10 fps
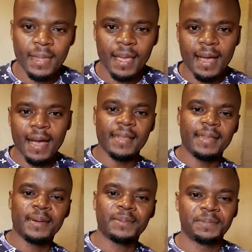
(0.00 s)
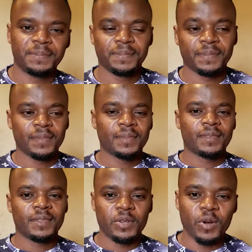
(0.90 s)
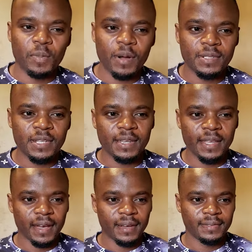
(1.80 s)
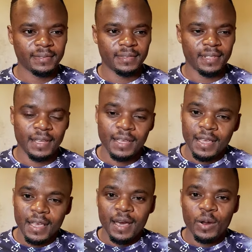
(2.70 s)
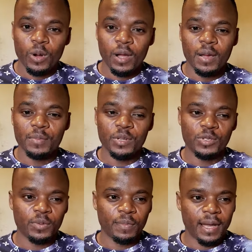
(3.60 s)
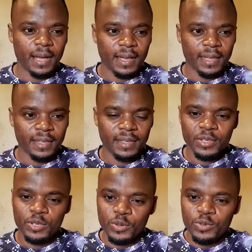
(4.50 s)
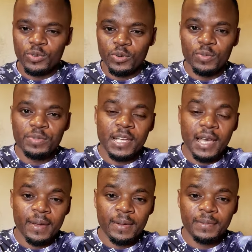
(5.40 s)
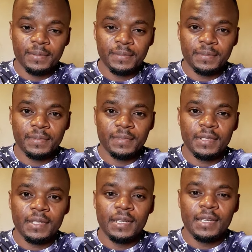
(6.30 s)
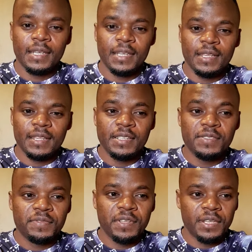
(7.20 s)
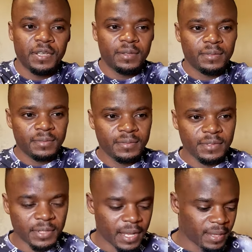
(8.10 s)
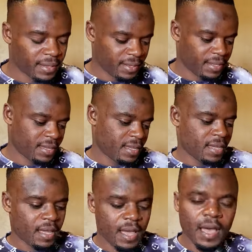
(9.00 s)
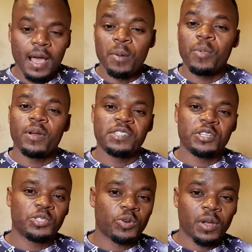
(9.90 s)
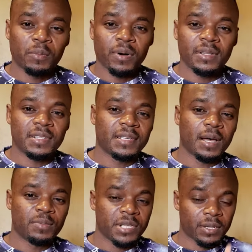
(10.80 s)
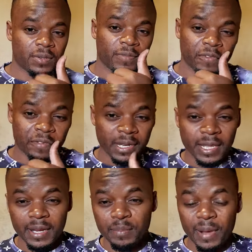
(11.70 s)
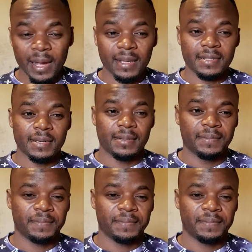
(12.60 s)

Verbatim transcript: Hi there, Doc Mountain here, and welcome you to my YouTube channel. In this video today, I'm gonna just talk about the subject of affiliate marketing.